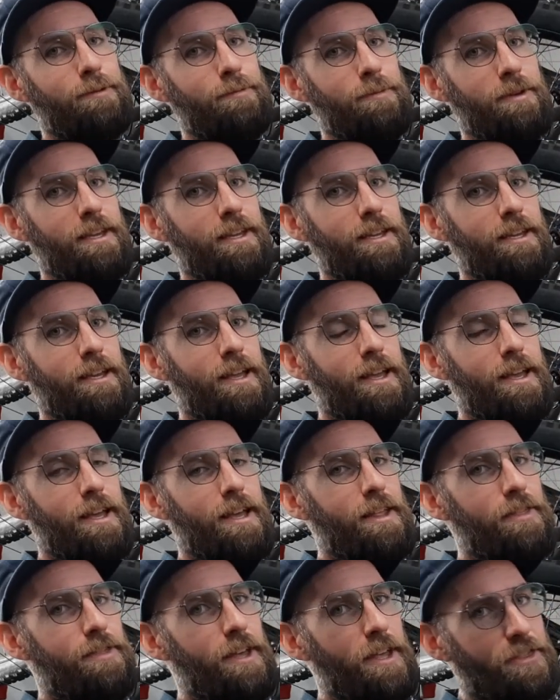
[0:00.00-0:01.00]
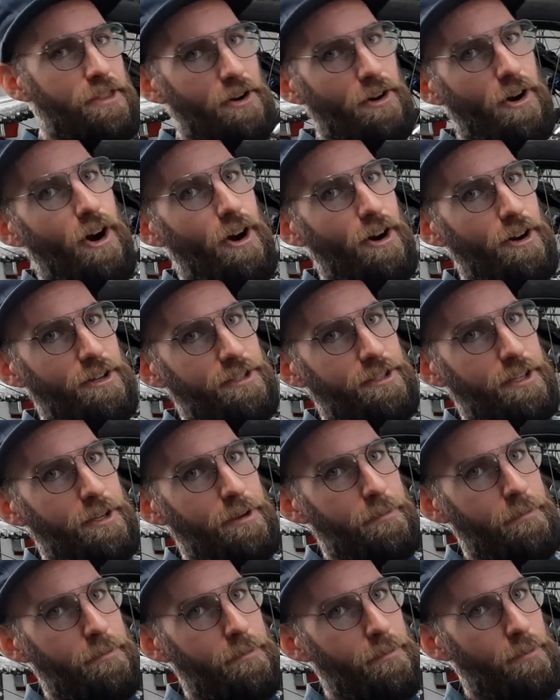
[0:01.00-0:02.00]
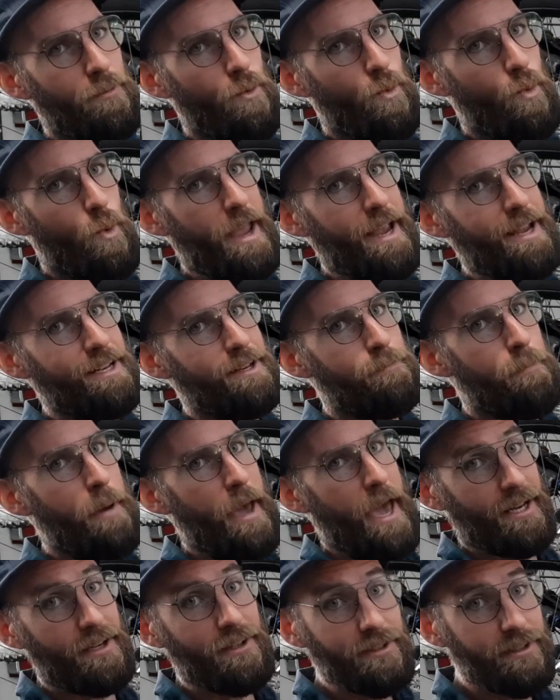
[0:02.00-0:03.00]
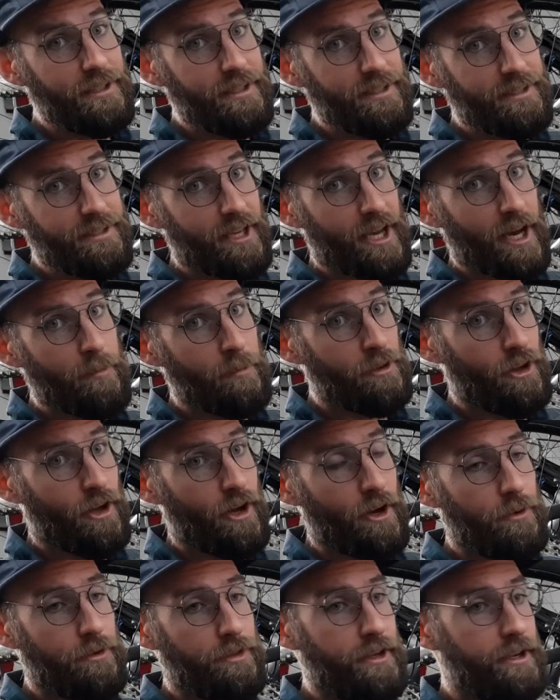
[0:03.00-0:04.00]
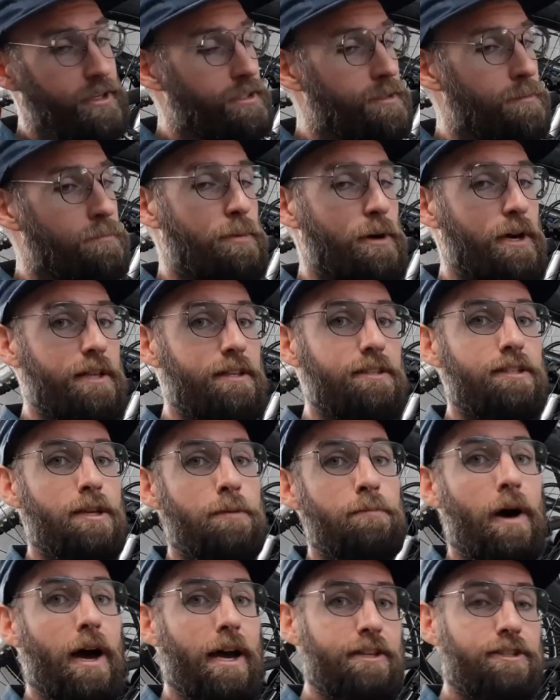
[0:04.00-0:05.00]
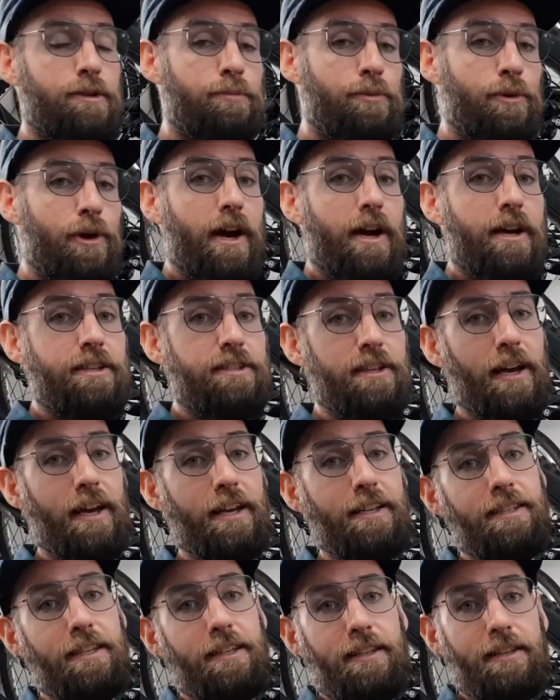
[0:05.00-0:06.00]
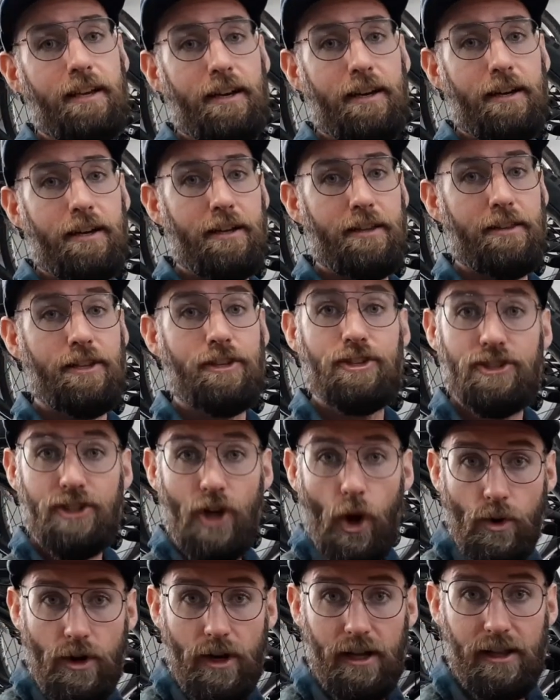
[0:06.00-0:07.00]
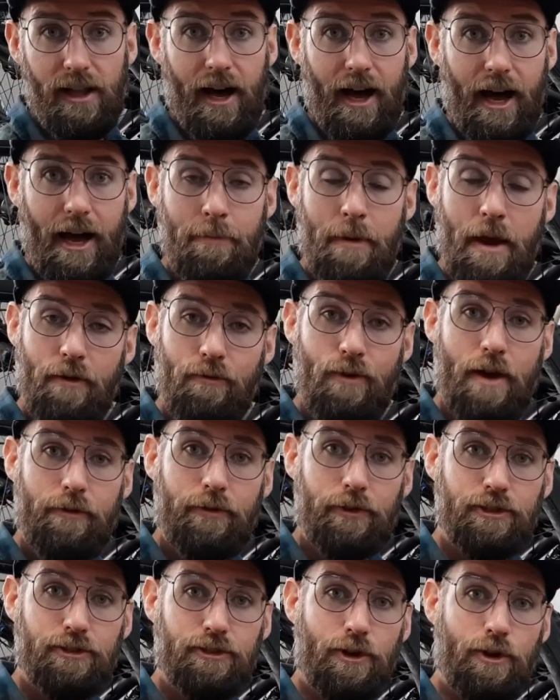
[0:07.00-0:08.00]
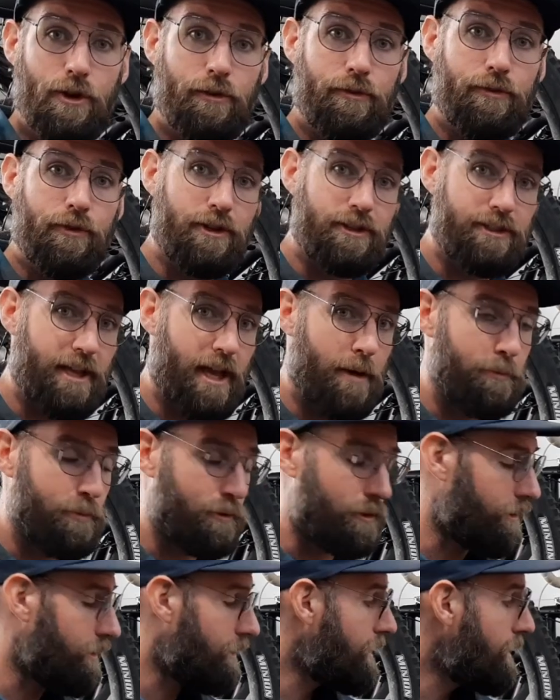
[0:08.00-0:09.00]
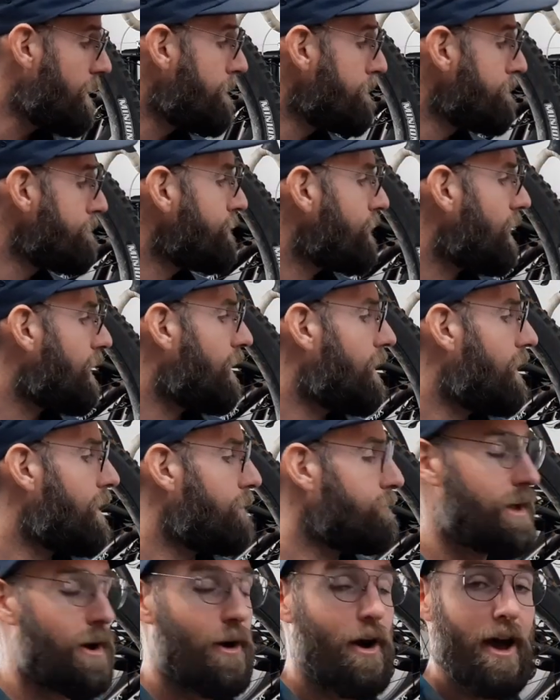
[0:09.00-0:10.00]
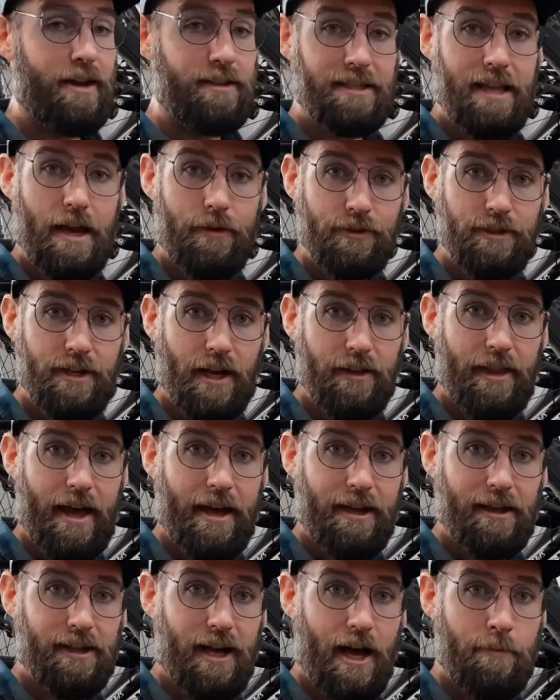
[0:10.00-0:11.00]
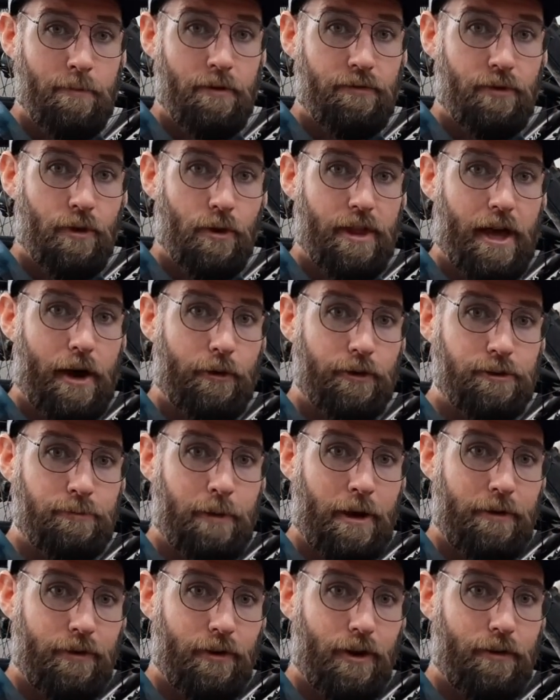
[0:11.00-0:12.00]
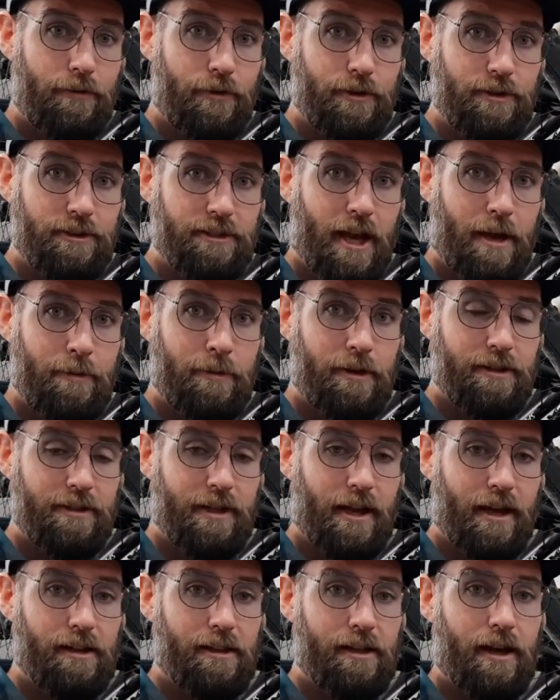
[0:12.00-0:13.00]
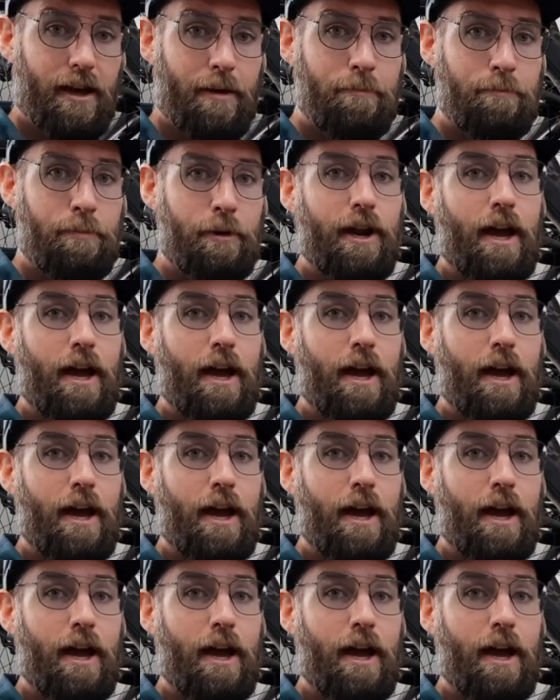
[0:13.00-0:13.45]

to me that there are some weight penalties that come along with this, but to my surprise, I did the Stoke climb at Revelstoke, for example. Now, I'd never done that climb before. That was my very first time hitting that climb, but